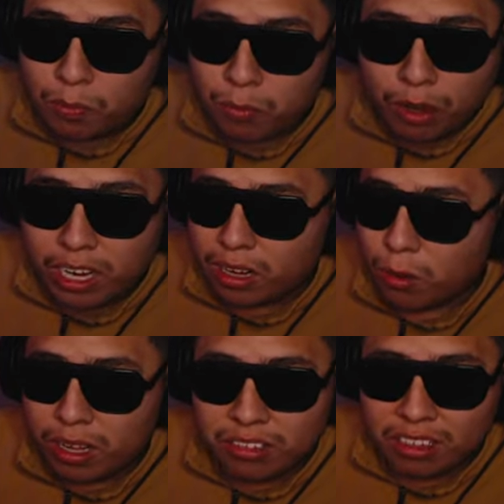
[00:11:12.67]
freaking
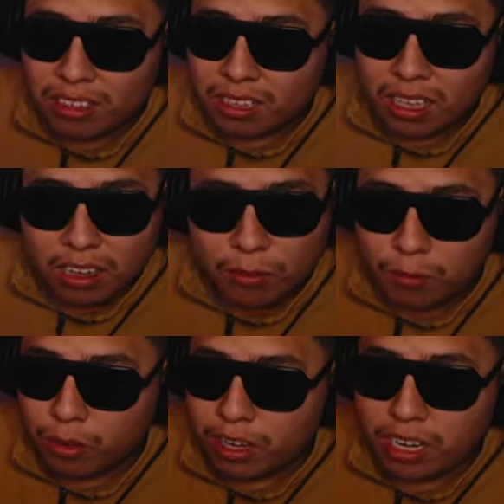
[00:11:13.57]
crazy.
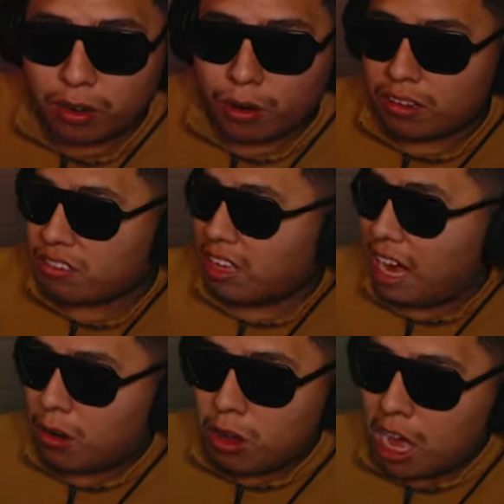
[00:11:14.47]
Freaking crazy.
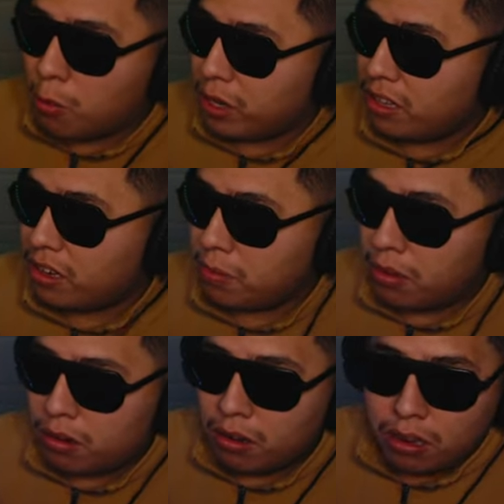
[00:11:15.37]
I don't know how we did it,
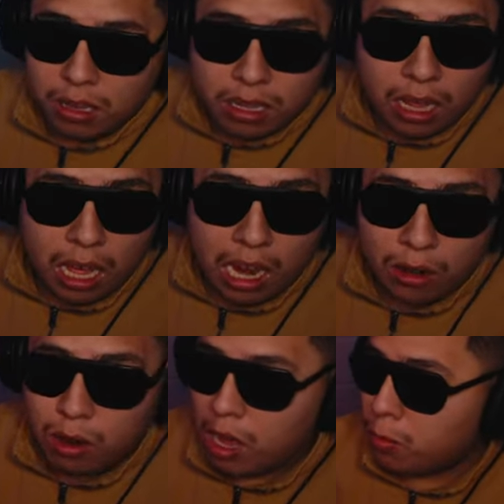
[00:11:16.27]
bro. I don't
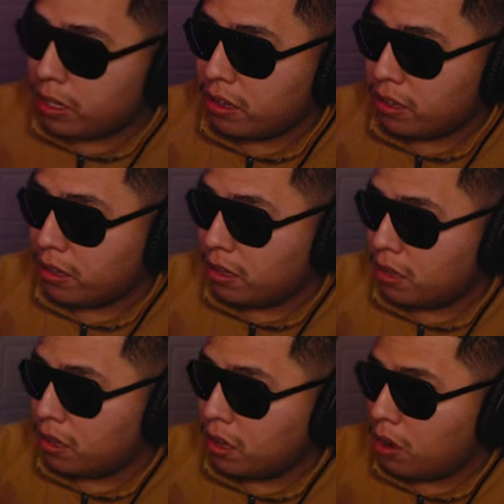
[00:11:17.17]
know how we did it.
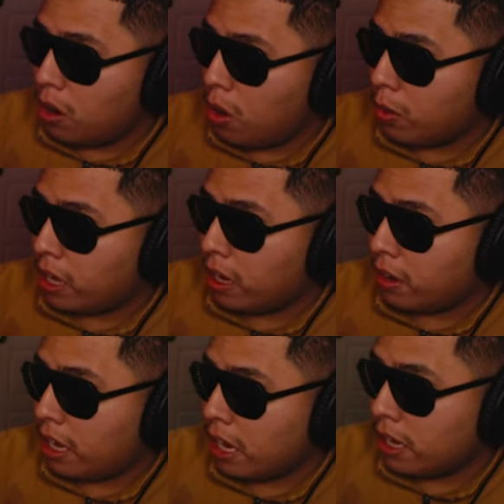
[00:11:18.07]
Okay,
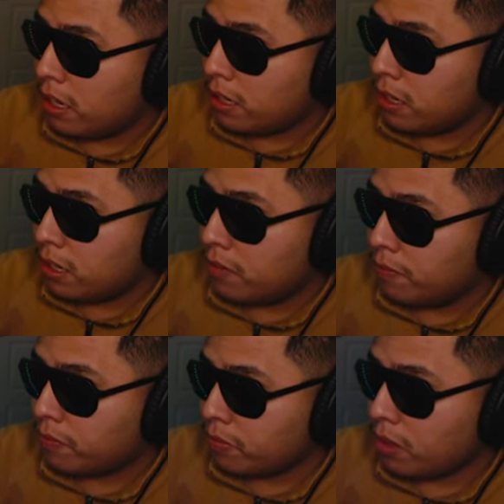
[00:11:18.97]
cam.
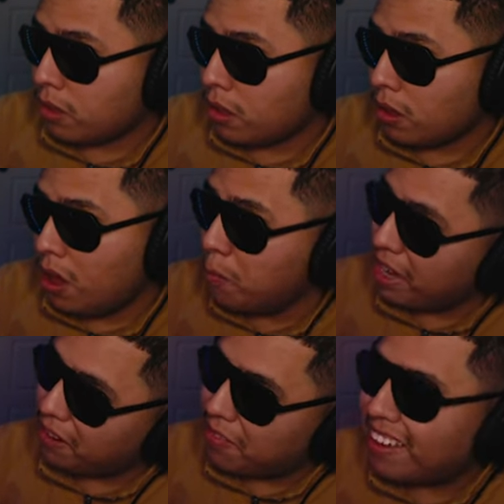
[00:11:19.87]
A
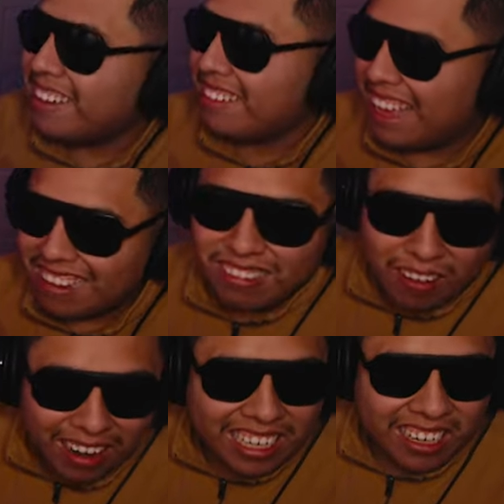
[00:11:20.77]
magnifying glass.
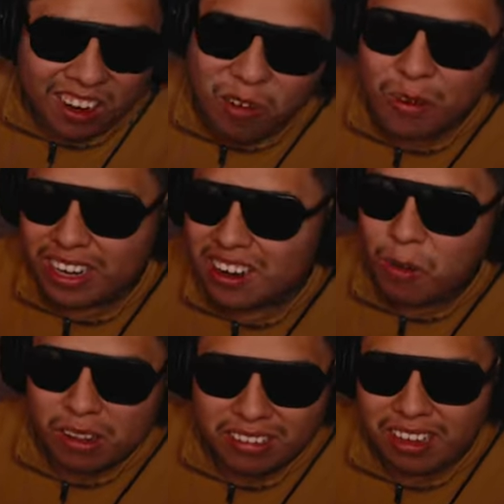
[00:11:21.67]
Alright, you know, we know what's the